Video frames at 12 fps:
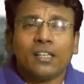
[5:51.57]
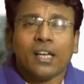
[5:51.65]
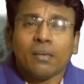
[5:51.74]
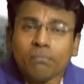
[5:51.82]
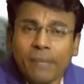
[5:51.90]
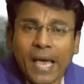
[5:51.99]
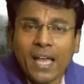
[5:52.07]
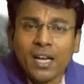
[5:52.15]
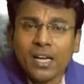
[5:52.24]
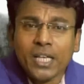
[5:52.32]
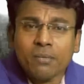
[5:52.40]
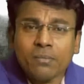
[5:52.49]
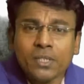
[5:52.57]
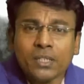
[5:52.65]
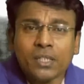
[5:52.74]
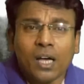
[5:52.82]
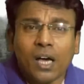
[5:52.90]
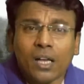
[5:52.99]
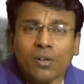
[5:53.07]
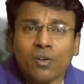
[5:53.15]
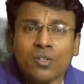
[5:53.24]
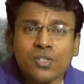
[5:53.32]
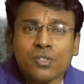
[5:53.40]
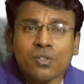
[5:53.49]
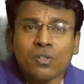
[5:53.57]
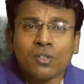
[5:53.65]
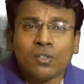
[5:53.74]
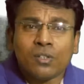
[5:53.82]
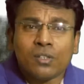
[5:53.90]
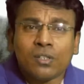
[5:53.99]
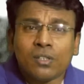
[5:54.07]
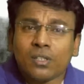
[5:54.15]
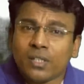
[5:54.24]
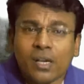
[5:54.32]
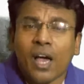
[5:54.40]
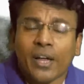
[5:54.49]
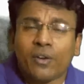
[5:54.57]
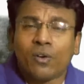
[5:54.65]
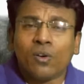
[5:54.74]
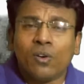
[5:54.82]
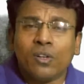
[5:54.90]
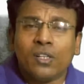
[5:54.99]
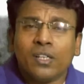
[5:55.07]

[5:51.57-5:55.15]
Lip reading: A man named Alonso Quijano